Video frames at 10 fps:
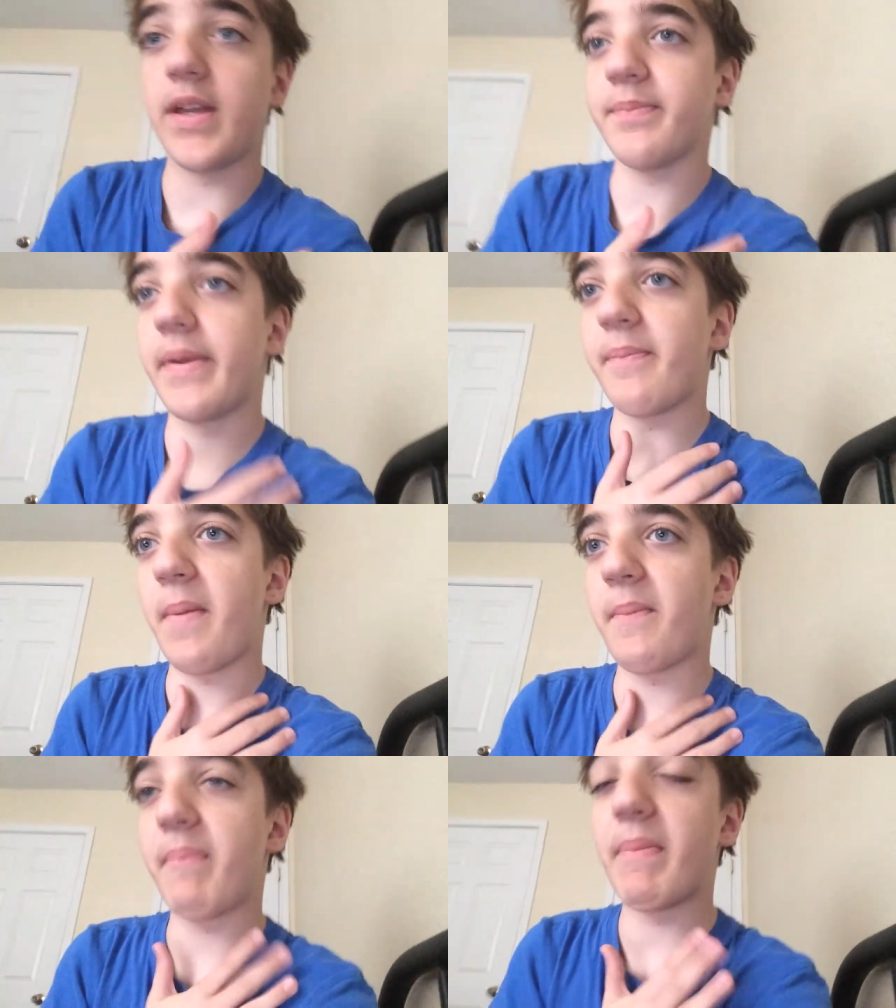
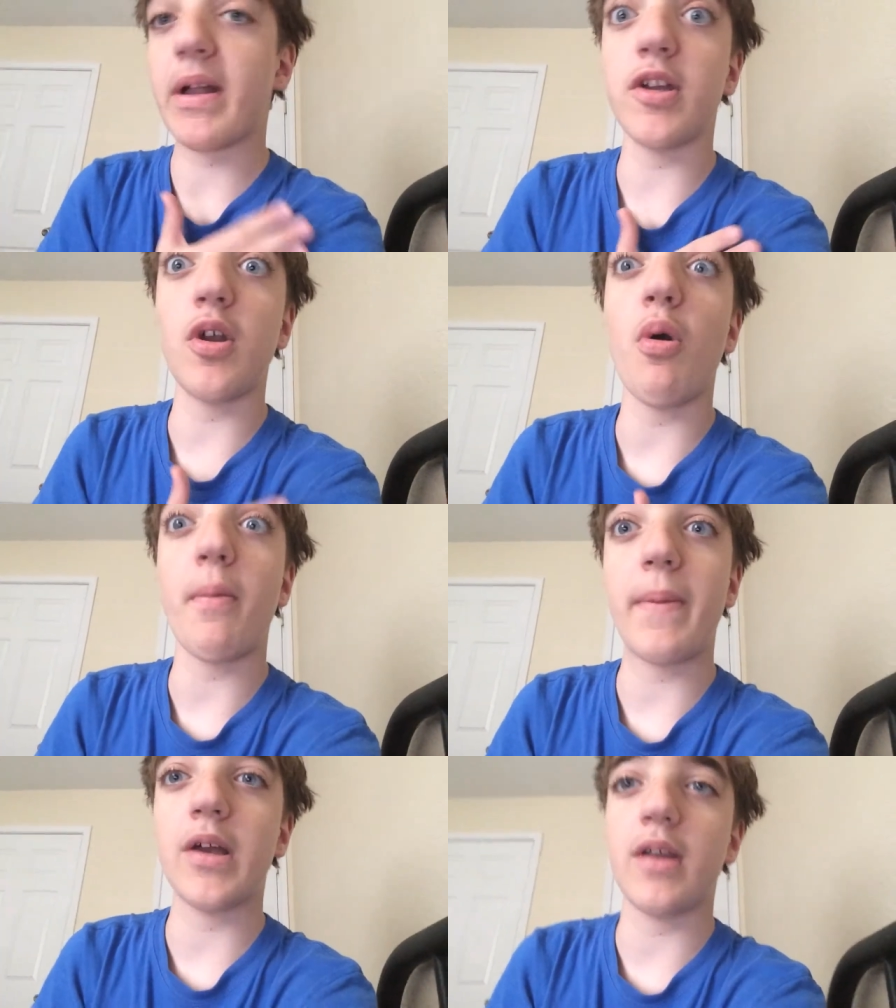my good
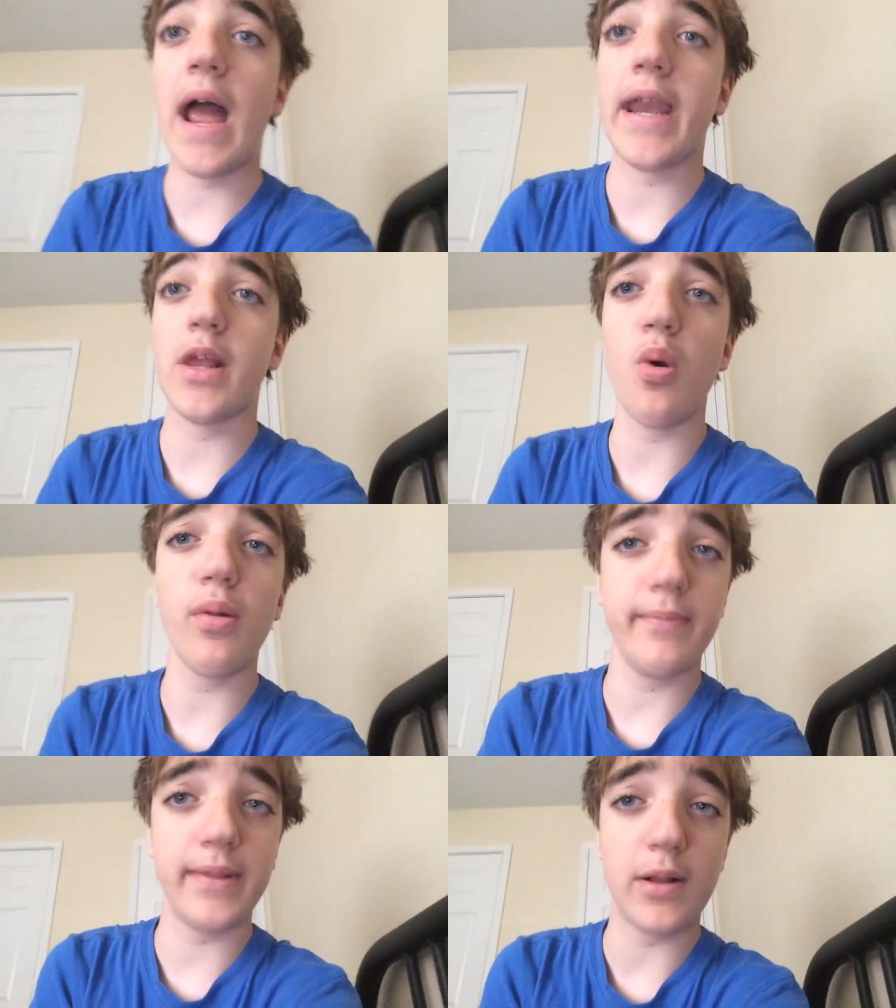Heidi
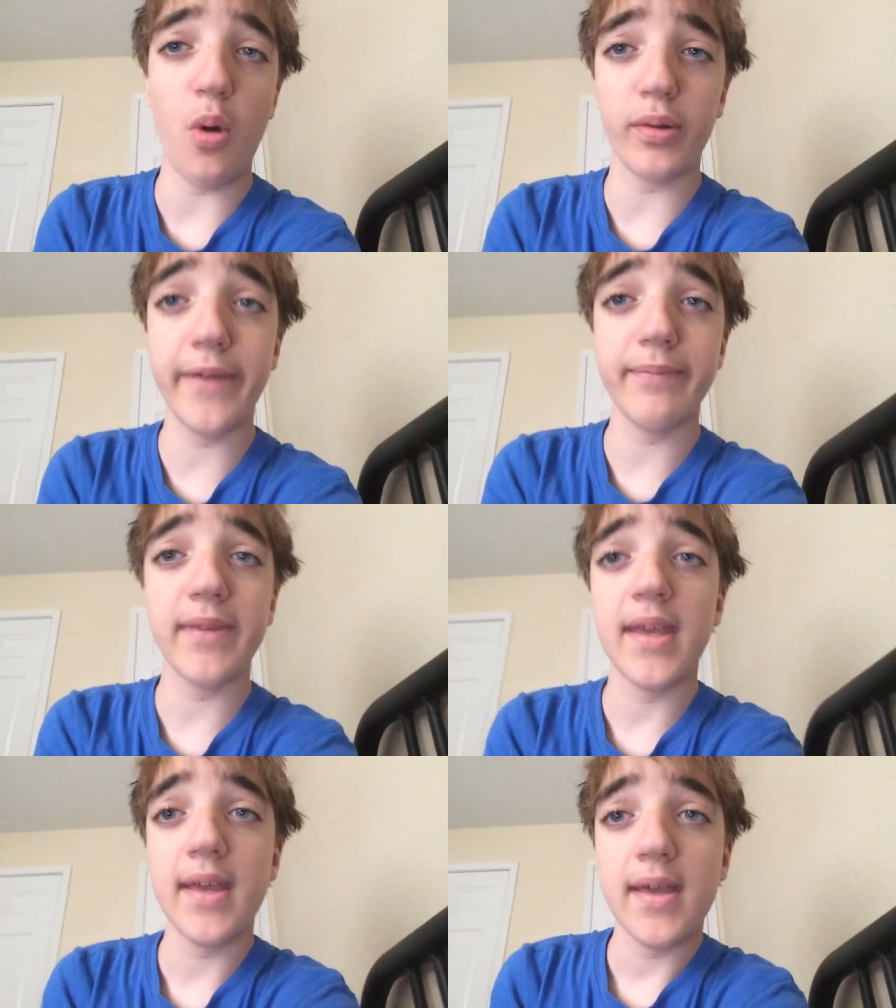Holy.
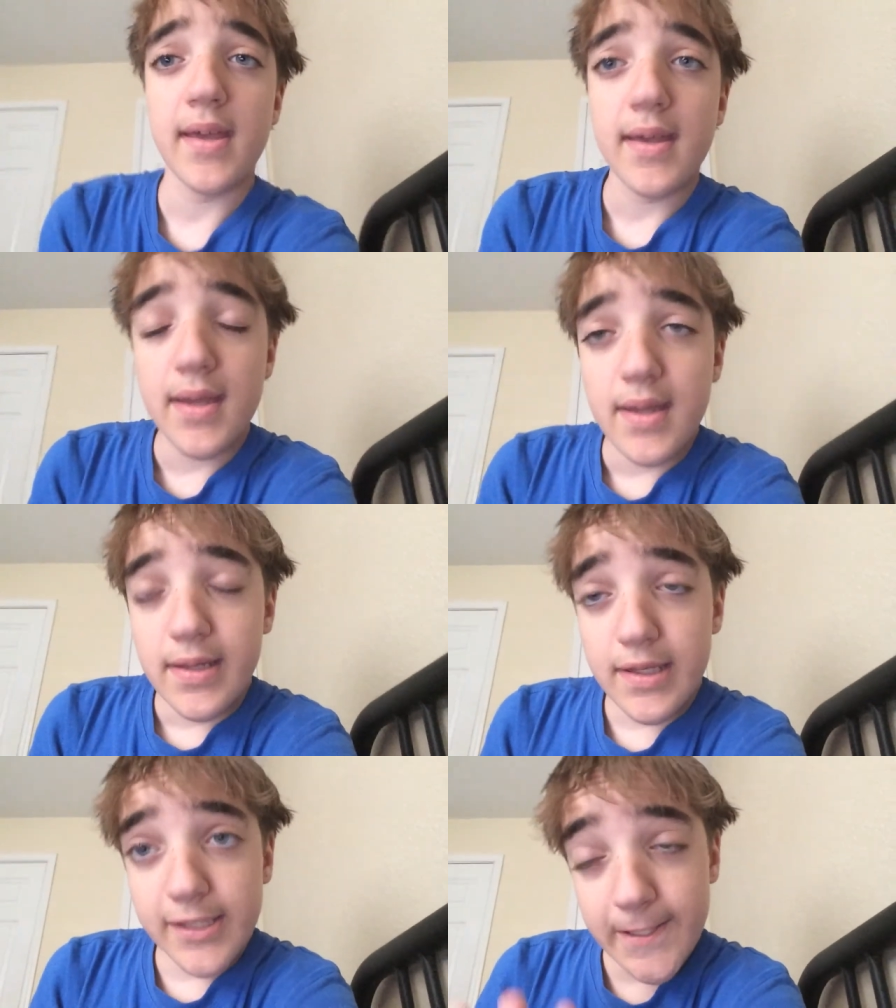
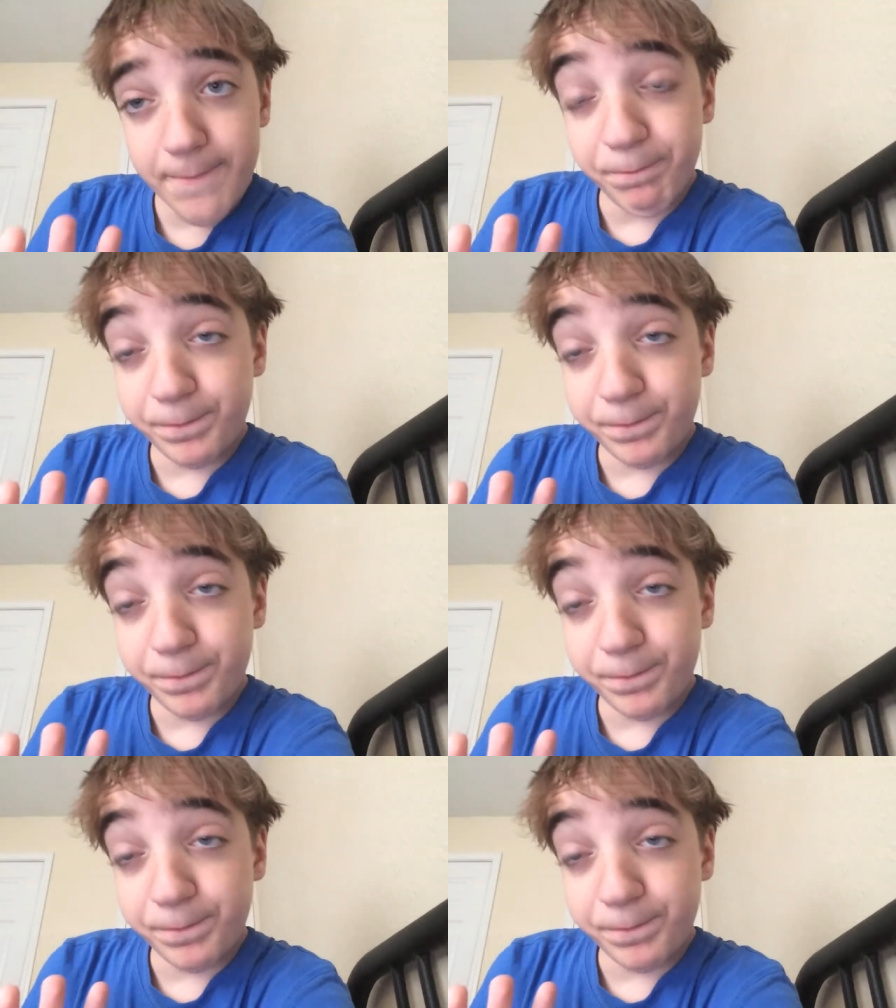You see,